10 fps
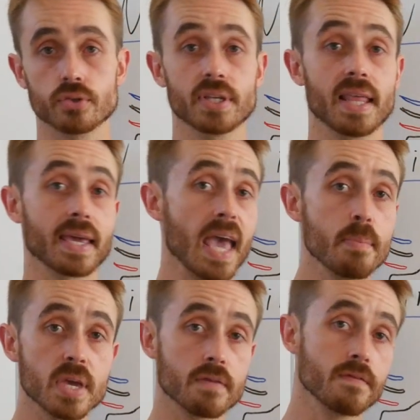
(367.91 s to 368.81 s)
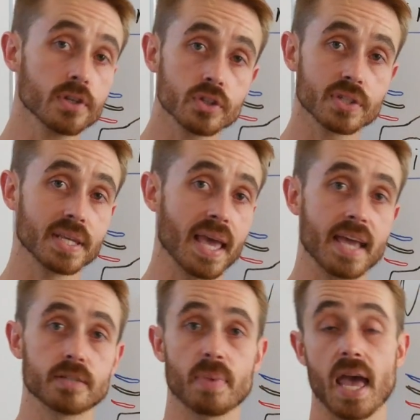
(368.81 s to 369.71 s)
you'll see there can be efficiency
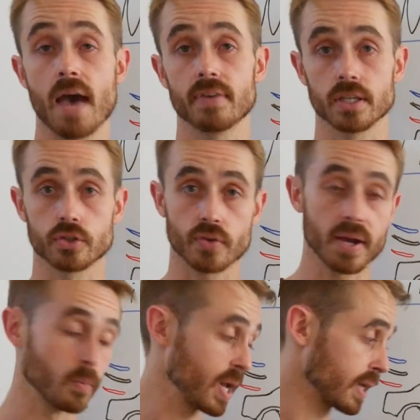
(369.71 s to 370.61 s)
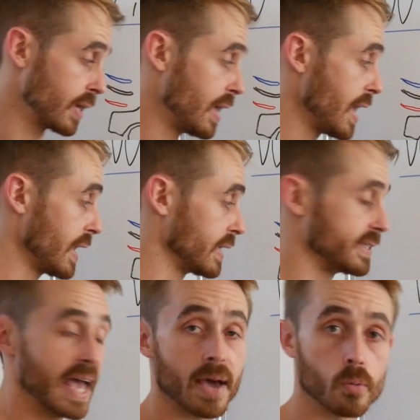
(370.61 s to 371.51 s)
gains by having a straight wing in a
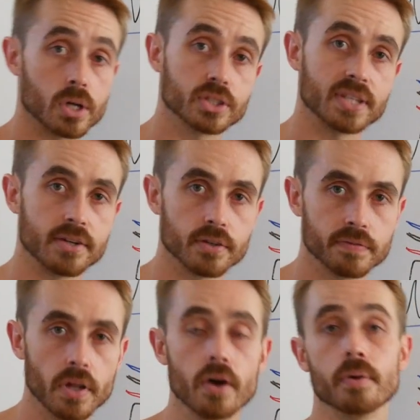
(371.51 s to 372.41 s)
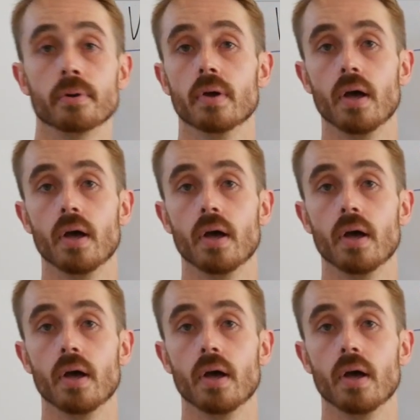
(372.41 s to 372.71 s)
downwash center flow.